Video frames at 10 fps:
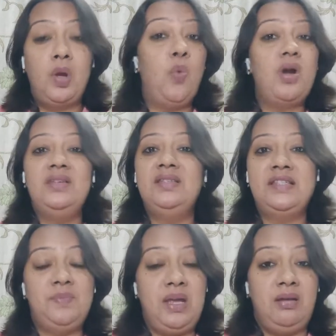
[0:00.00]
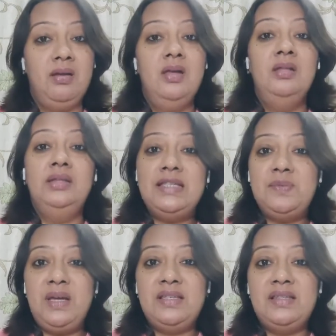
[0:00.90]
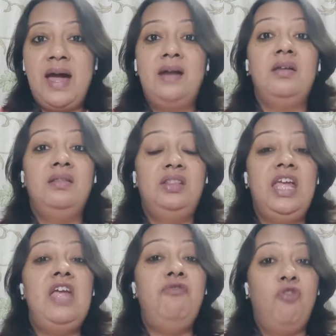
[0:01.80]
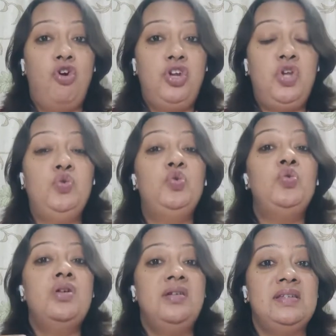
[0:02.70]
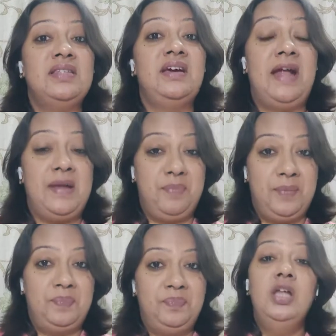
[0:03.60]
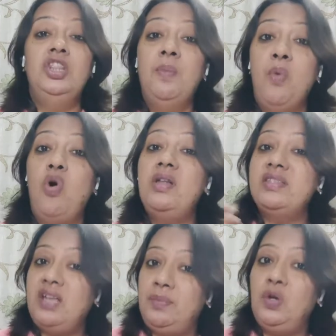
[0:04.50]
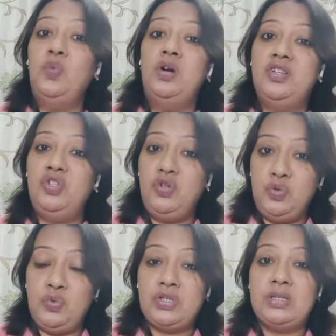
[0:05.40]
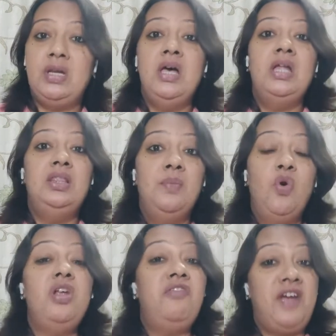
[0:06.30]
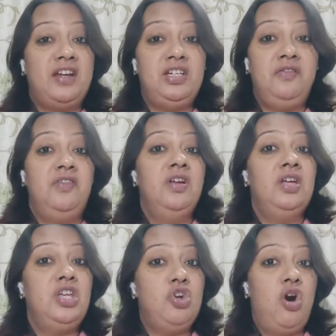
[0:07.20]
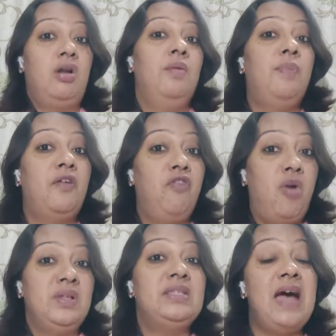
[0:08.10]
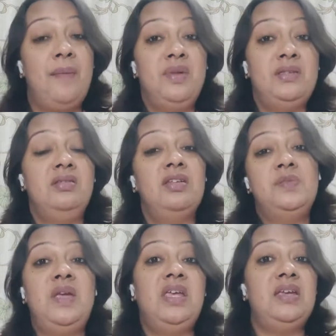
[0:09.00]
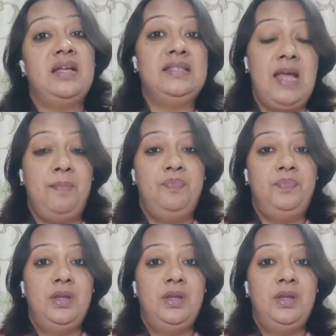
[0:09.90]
What does this mean? This means that they want you to describe. The more descriptive words you use, the more effective your performance happens in the speaking exam.